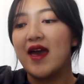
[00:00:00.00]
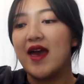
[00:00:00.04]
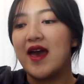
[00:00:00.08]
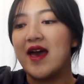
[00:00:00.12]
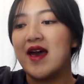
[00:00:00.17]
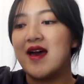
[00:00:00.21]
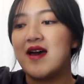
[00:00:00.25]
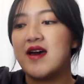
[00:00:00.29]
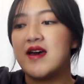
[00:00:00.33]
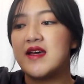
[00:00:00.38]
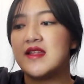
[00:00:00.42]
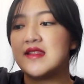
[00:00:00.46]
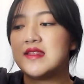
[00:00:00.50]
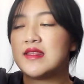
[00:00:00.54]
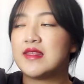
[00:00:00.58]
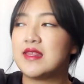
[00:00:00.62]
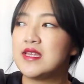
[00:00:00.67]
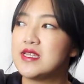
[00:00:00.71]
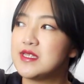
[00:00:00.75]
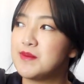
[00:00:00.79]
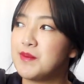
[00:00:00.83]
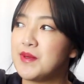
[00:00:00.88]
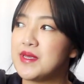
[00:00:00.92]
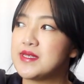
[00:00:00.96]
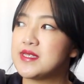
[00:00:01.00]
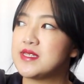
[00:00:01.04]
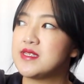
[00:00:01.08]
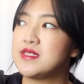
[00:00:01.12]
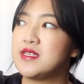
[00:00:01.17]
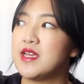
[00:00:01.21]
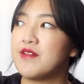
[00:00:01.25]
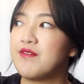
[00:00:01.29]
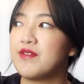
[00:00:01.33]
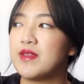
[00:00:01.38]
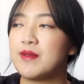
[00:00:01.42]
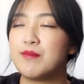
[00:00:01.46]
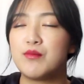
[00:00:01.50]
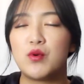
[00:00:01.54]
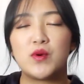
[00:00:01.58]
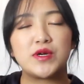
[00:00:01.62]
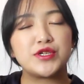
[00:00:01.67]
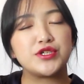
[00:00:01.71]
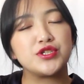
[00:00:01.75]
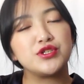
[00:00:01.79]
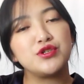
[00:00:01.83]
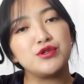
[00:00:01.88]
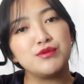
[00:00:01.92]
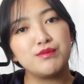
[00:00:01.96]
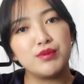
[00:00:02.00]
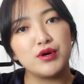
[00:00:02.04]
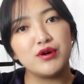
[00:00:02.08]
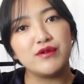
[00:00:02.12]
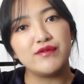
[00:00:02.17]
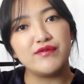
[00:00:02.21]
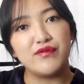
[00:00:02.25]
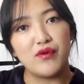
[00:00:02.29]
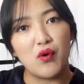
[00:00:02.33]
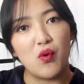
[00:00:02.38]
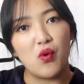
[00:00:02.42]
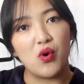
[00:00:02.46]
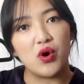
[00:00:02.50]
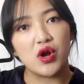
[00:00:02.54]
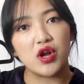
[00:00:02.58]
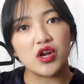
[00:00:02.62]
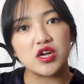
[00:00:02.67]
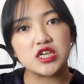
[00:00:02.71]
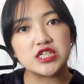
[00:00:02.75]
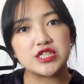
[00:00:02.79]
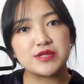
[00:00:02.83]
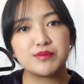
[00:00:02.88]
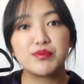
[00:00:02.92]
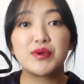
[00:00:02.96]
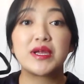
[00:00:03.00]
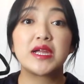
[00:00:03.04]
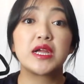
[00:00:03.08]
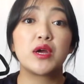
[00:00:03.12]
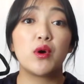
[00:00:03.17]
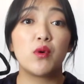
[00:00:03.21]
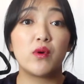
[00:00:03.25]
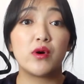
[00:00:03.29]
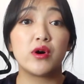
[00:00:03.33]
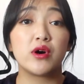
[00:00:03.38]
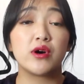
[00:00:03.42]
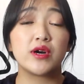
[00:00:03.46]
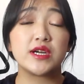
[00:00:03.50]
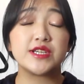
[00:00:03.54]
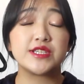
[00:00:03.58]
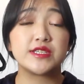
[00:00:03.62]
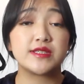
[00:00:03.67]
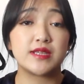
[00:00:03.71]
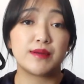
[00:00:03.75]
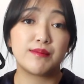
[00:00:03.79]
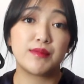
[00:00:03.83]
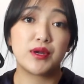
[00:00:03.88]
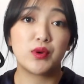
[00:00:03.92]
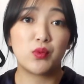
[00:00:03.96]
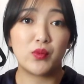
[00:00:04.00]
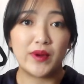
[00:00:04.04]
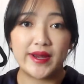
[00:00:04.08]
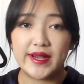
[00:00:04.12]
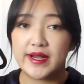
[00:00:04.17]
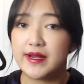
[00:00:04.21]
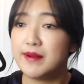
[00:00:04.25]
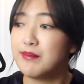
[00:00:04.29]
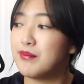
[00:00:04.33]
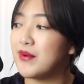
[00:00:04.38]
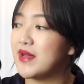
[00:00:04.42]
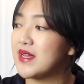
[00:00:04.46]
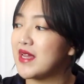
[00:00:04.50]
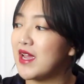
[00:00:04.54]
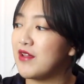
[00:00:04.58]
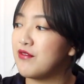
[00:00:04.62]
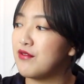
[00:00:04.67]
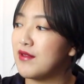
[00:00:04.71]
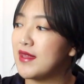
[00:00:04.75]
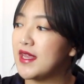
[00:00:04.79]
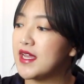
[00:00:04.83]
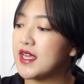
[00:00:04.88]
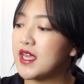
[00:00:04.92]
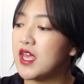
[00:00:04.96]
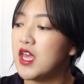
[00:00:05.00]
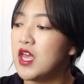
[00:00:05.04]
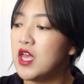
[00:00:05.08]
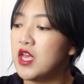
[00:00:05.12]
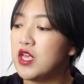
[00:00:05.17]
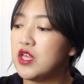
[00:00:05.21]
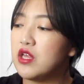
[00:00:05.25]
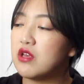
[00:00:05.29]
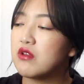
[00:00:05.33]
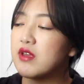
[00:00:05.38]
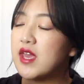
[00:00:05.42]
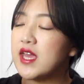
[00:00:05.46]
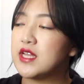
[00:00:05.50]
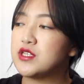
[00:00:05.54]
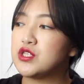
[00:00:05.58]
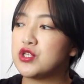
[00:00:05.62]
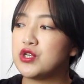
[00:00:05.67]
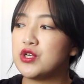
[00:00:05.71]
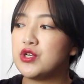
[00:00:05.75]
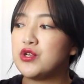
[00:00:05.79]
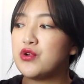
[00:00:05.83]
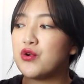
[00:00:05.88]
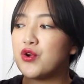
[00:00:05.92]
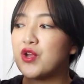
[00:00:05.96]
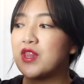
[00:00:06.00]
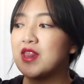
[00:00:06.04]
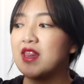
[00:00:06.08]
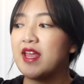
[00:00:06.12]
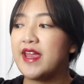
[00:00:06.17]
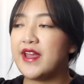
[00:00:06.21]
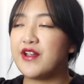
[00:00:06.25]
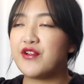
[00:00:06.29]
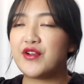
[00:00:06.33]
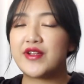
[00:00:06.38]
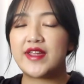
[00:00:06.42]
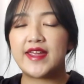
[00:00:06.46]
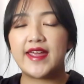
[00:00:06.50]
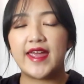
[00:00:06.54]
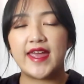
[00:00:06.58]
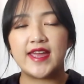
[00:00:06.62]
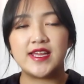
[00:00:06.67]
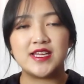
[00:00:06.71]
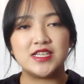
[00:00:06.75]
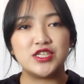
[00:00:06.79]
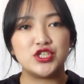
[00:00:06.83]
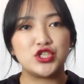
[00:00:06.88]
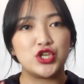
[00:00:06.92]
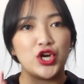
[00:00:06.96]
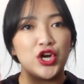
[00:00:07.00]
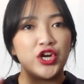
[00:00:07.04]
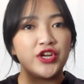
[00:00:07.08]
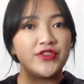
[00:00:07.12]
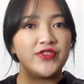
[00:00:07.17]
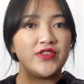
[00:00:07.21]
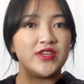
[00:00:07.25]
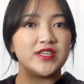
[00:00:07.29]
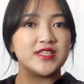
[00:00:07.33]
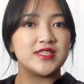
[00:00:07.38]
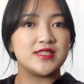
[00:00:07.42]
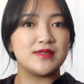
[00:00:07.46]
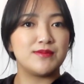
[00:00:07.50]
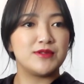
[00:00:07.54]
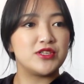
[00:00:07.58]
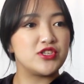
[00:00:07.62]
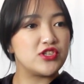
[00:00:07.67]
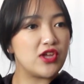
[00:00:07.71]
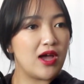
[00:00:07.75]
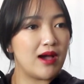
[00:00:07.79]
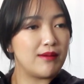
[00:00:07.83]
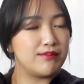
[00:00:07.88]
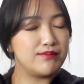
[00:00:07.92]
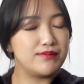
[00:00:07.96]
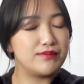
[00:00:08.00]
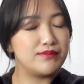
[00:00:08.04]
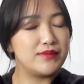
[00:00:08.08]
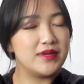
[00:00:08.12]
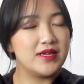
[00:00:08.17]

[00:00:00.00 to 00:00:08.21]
and this piece is definitely more suitable for spring or summer wear, but I feel like you can do your layering and turn this top